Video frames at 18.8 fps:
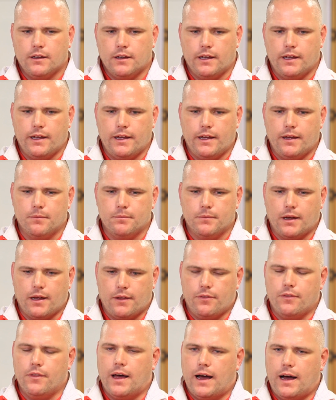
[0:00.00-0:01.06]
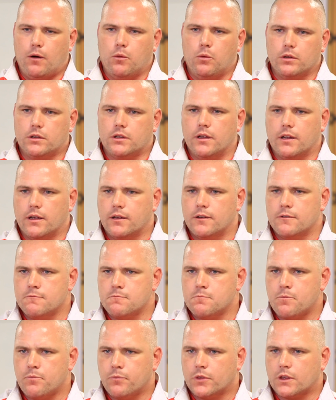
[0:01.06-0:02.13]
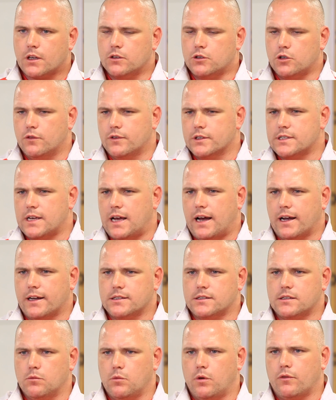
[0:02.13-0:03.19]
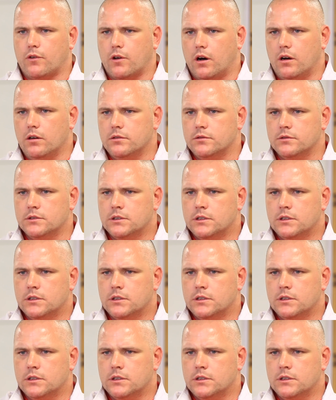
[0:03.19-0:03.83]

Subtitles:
And now with the other targets that we've got,